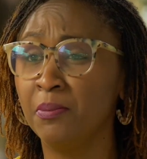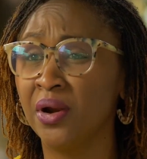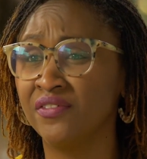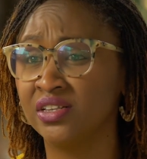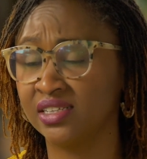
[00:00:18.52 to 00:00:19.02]
and
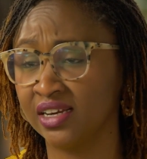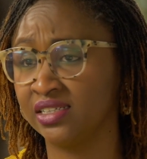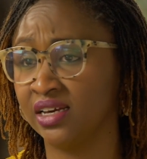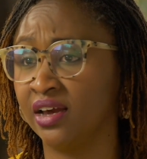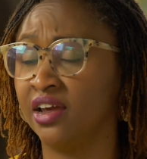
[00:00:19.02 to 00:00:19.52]
private
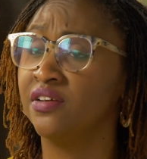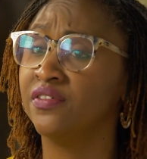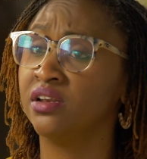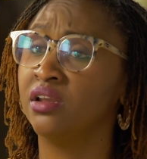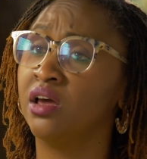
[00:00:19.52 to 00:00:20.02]
sector and
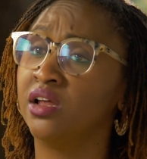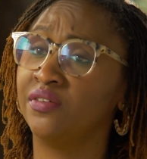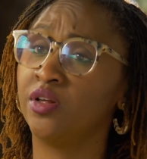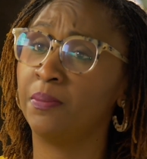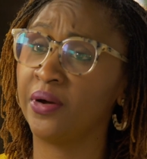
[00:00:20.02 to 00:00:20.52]
even
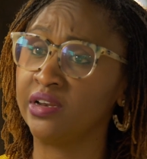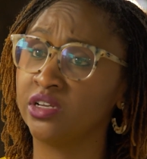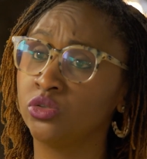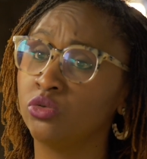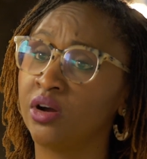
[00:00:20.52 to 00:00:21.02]
development
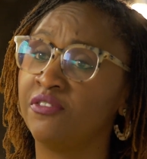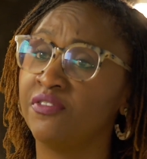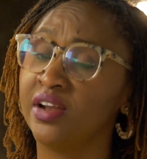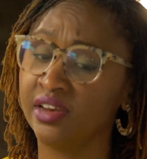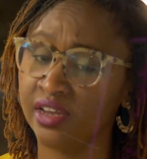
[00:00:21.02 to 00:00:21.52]
partners who are
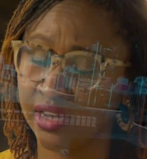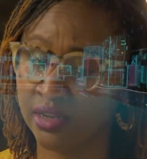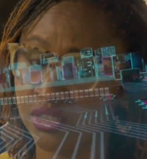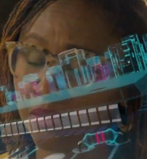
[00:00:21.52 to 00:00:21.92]
funding and